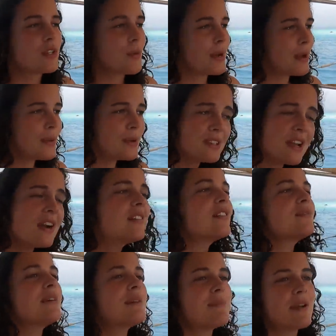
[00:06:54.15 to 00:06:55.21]
So when I was
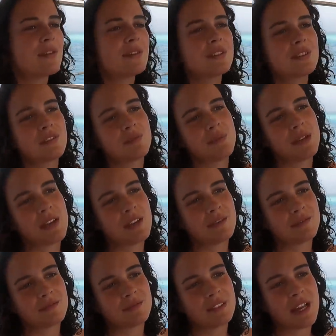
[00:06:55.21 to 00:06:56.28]
younger, my parents told me,
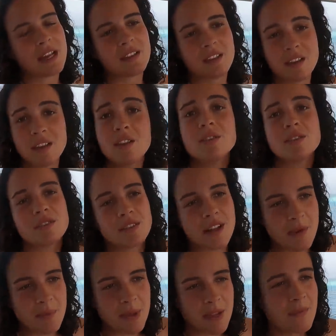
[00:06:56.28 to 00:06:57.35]
like they used to
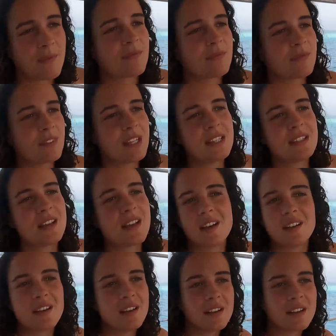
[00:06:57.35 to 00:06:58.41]
tell me,
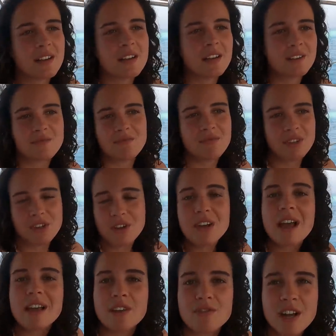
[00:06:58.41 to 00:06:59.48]
Lisa, you're
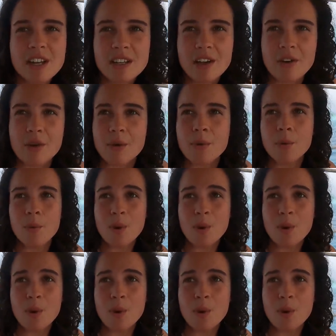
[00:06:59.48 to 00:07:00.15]
like a radio.